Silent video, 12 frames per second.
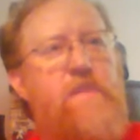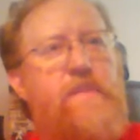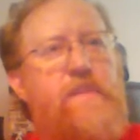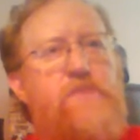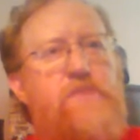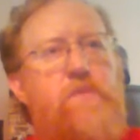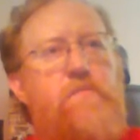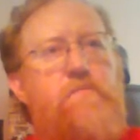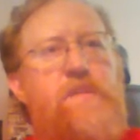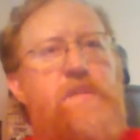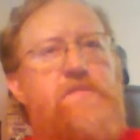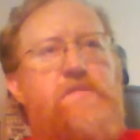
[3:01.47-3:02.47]
think that's what
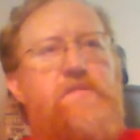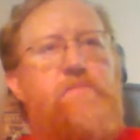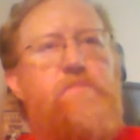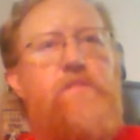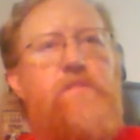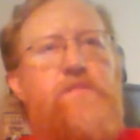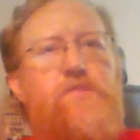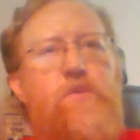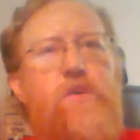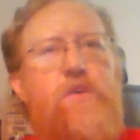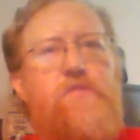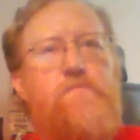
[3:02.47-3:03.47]
makes this community so
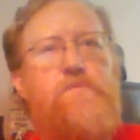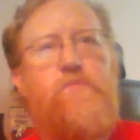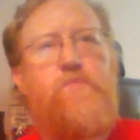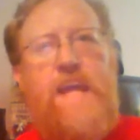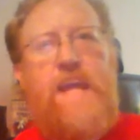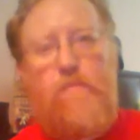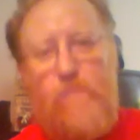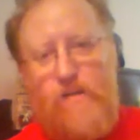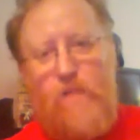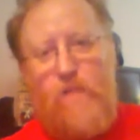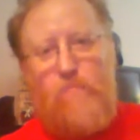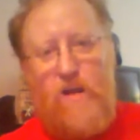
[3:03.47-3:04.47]
awesome, is we can bring
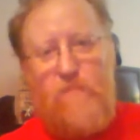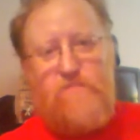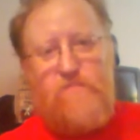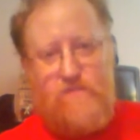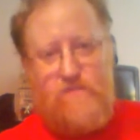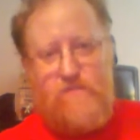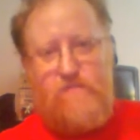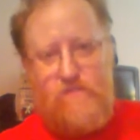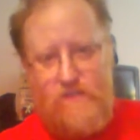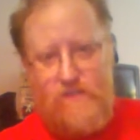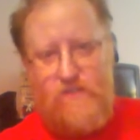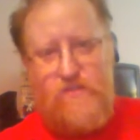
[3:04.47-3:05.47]
our problems
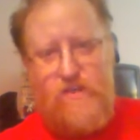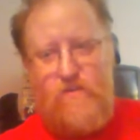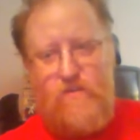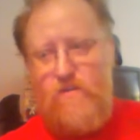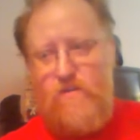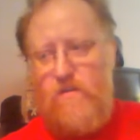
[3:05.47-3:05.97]
to each other,